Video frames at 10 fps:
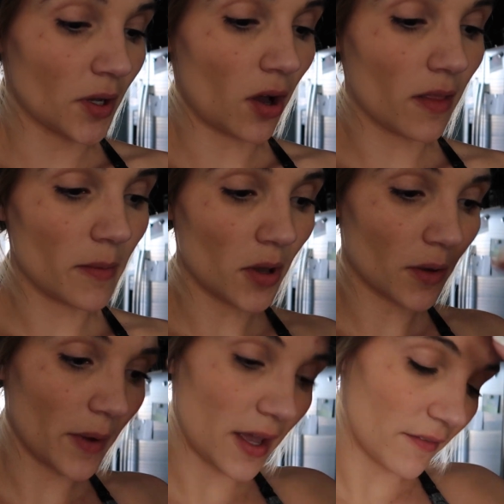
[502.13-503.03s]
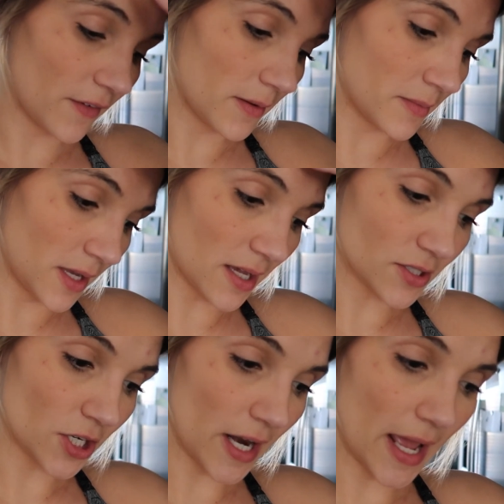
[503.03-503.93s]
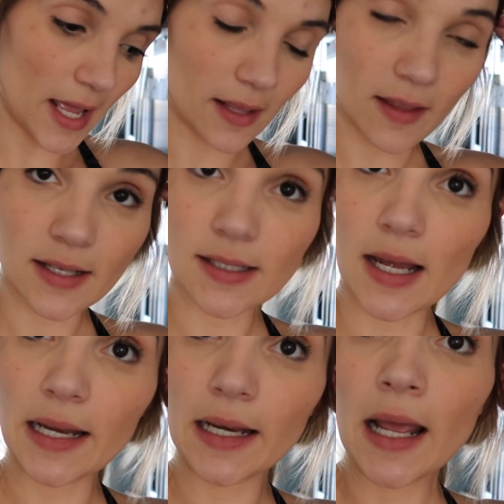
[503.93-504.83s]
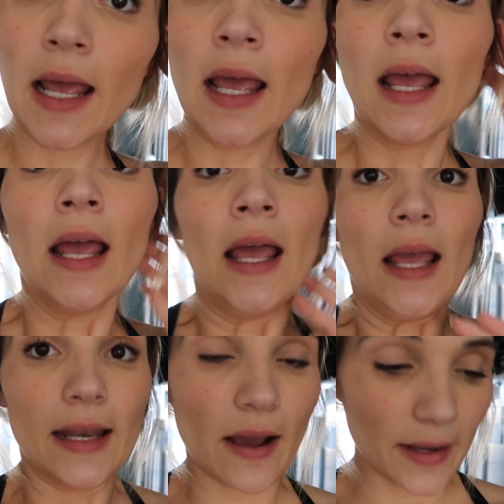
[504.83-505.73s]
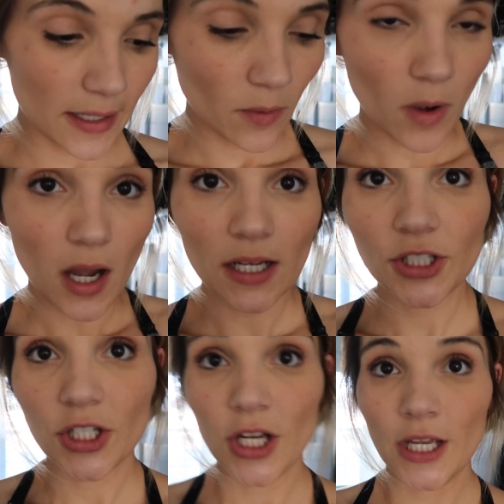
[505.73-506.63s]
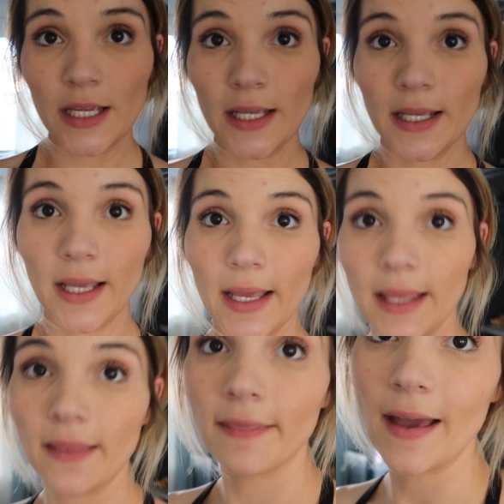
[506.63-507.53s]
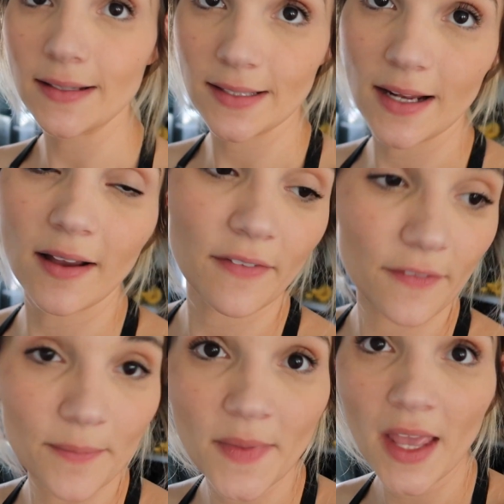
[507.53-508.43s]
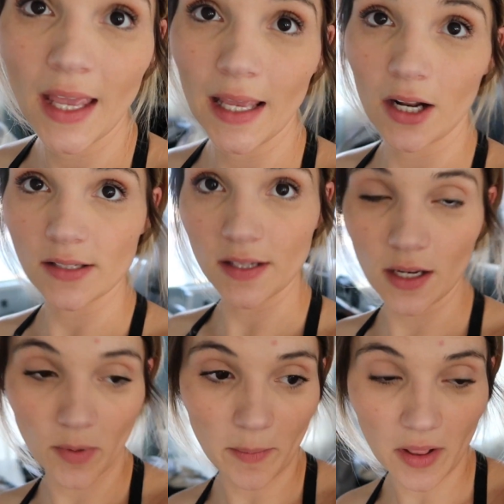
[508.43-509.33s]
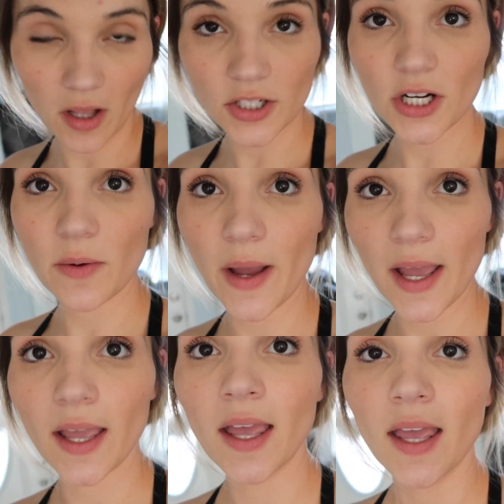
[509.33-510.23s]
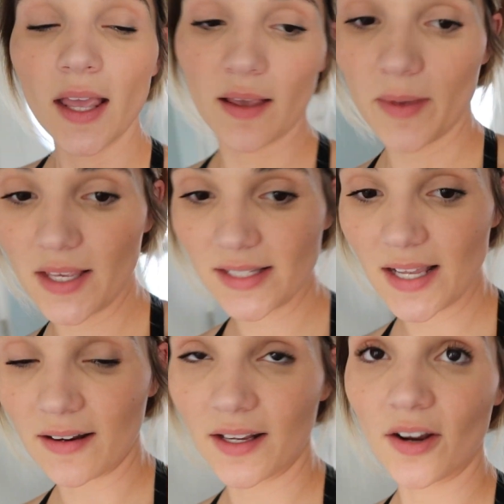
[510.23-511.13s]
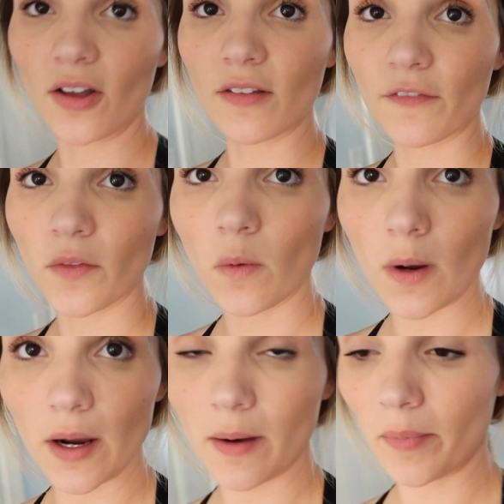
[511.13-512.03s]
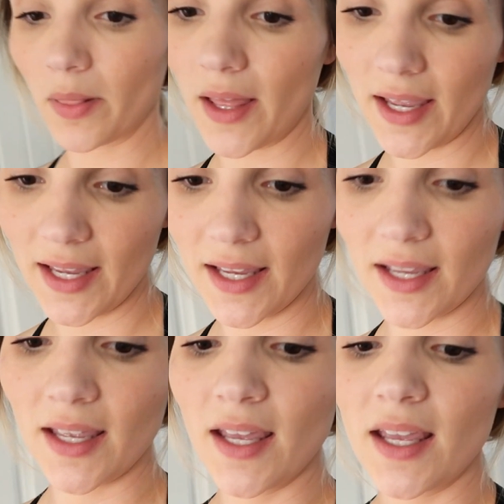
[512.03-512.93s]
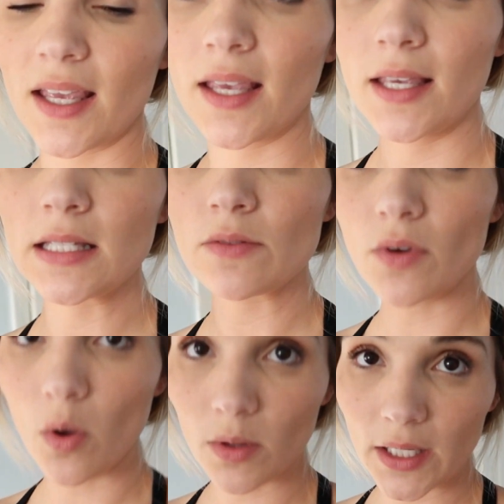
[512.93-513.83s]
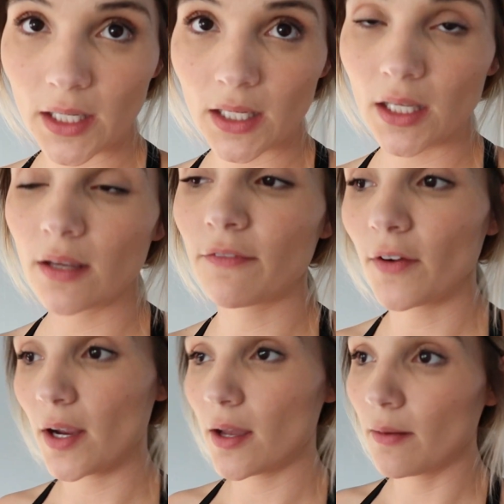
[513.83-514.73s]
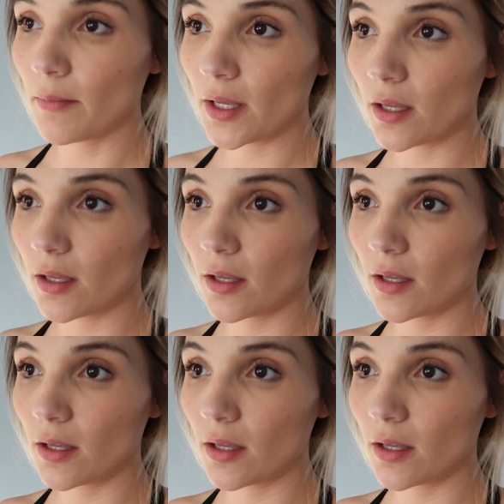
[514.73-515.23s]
put all the milk away from yesterday and last night. And now I need to wash that stuff. And I also need to put my laundry away. Emmett is down here on the floor playing. He is rolling from